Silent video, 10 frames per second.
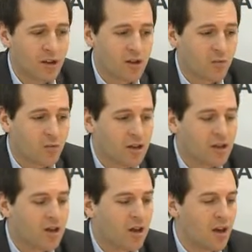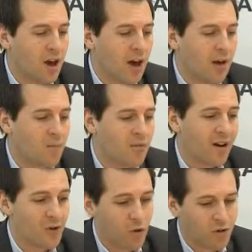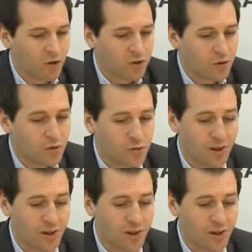They could be providing workflow tools,